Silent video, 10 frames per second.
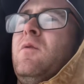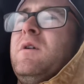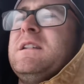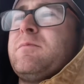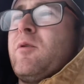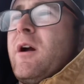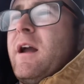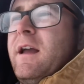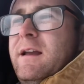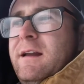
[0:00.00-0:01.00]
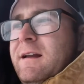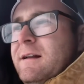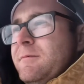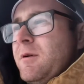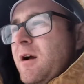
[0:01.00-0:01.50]
We spray
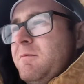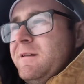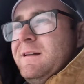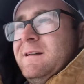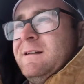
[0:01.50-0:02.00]
probably